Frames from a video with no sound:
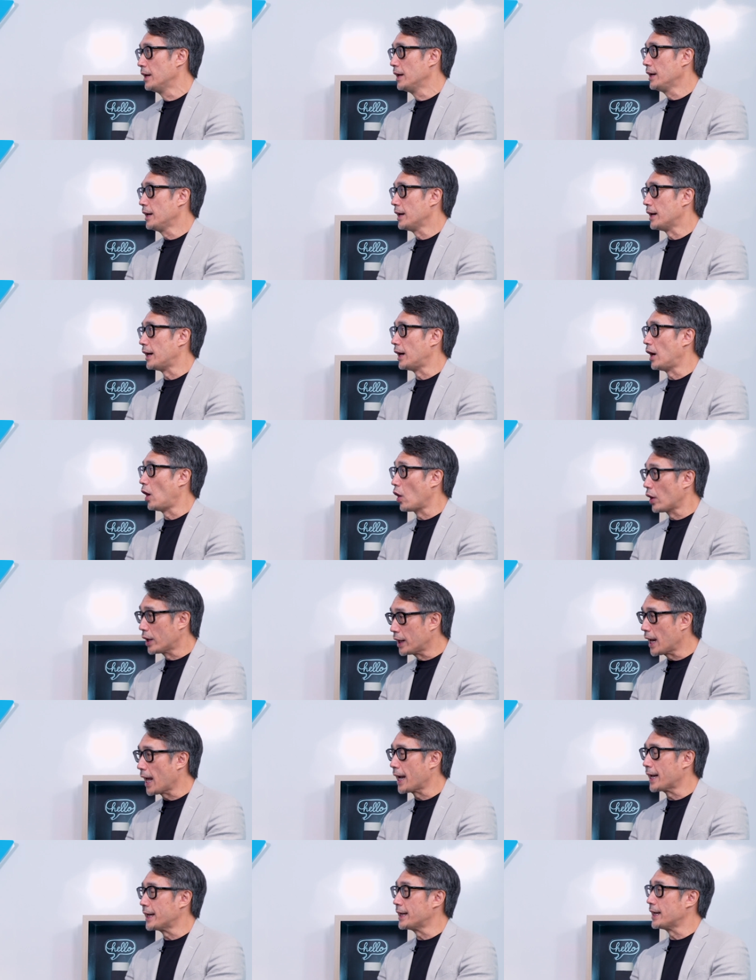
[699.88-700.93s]
uh,
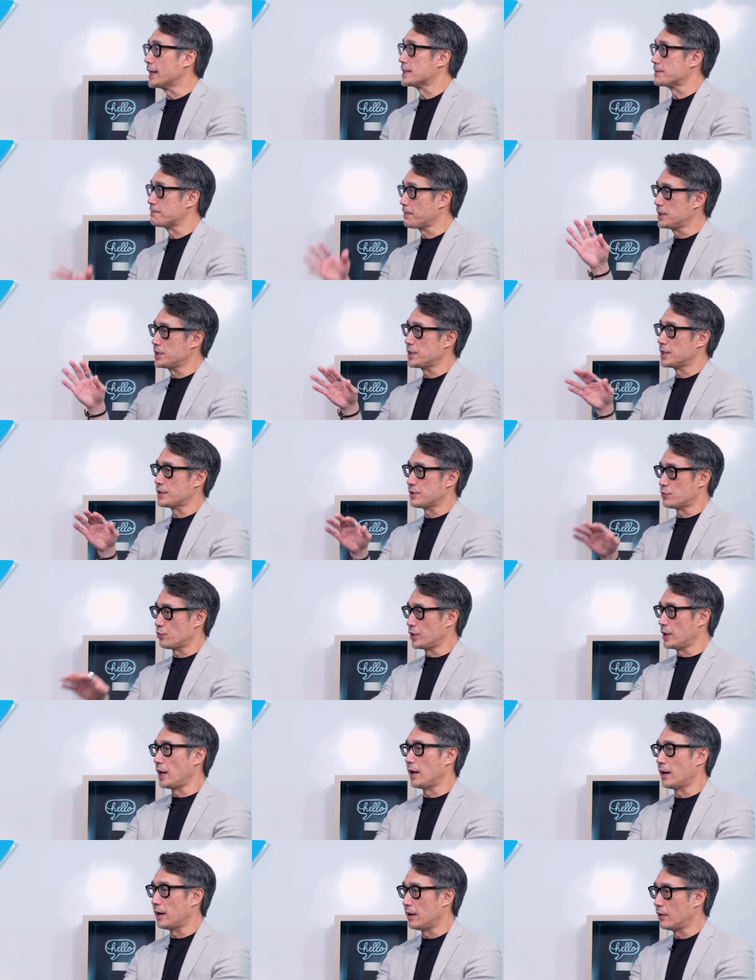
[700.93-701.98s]
online as much as
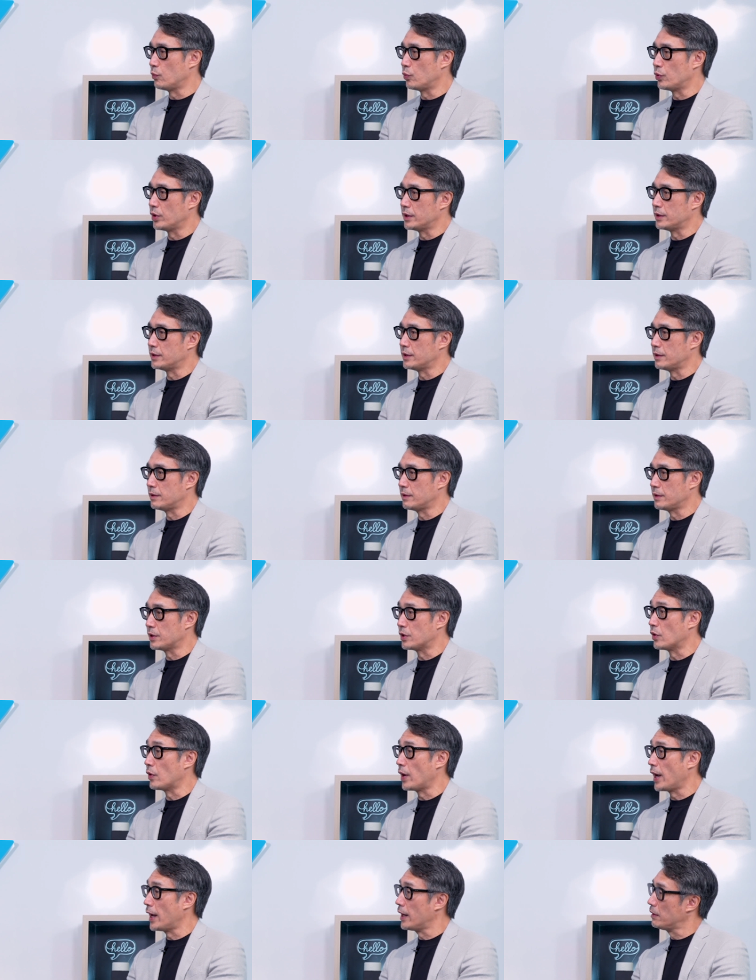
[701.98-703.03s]
we uh, were, you
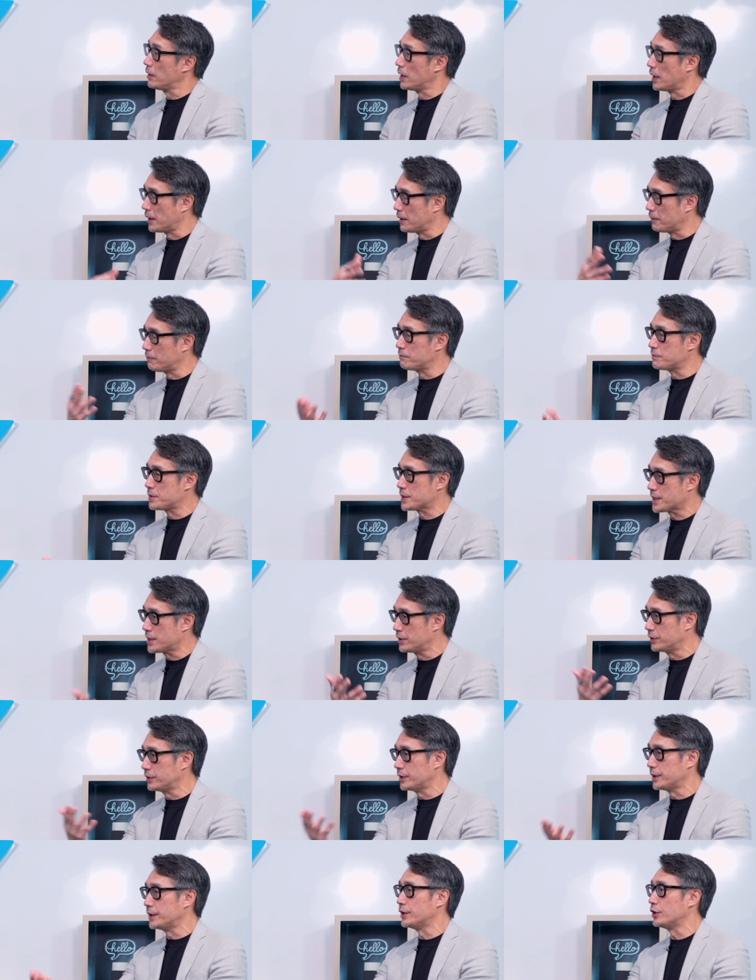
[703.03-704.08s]
know, um,
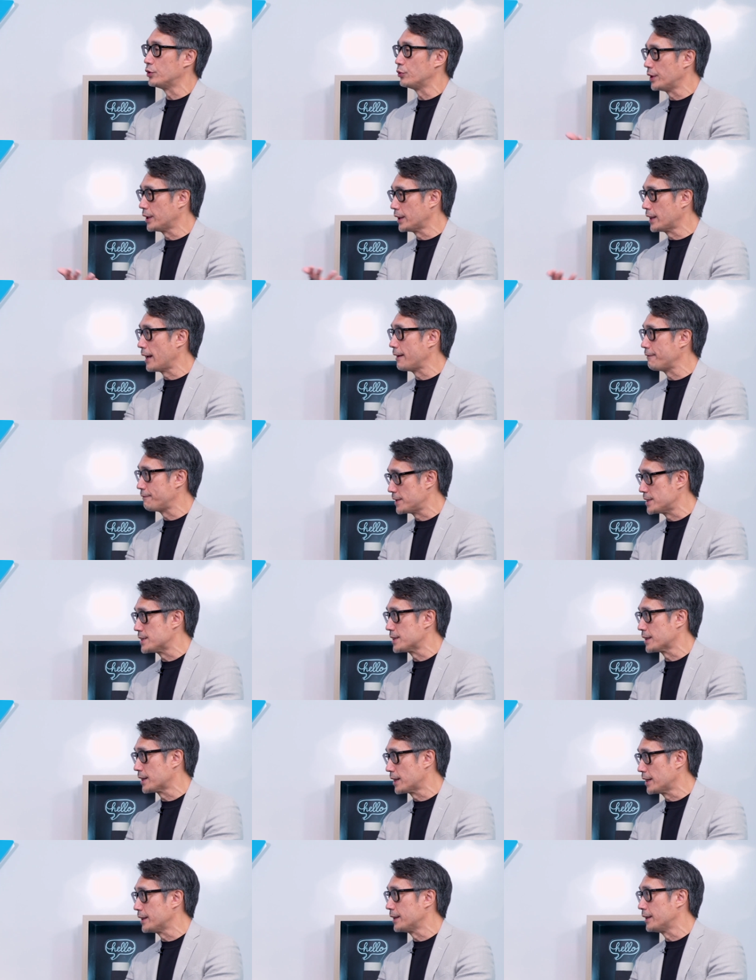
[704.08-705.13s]
skilled in doing that
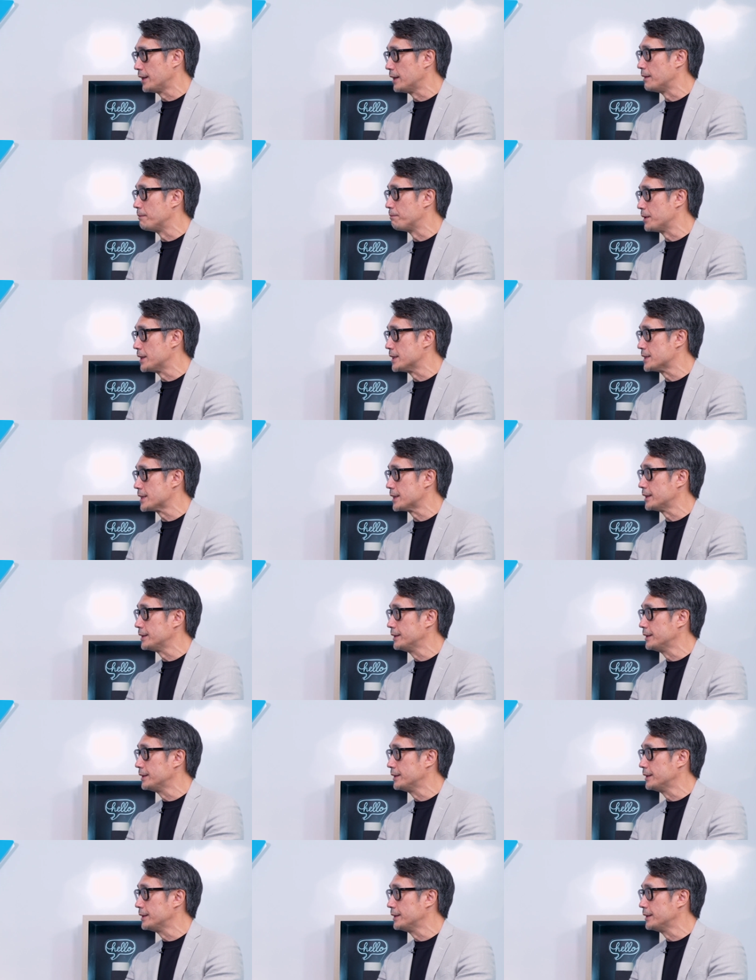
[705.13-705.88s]
physically in person.